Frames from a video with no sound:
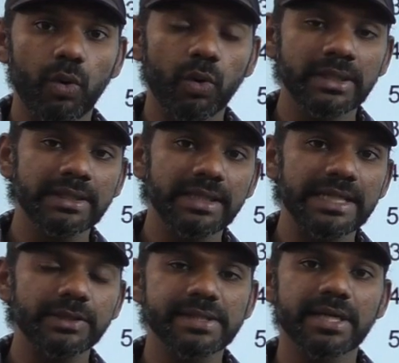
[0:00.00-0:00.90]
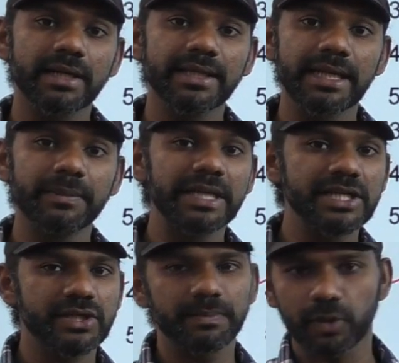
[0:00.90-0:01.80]
only to start the
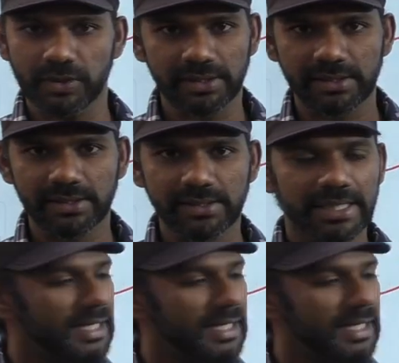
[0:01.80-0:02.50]
elimination process.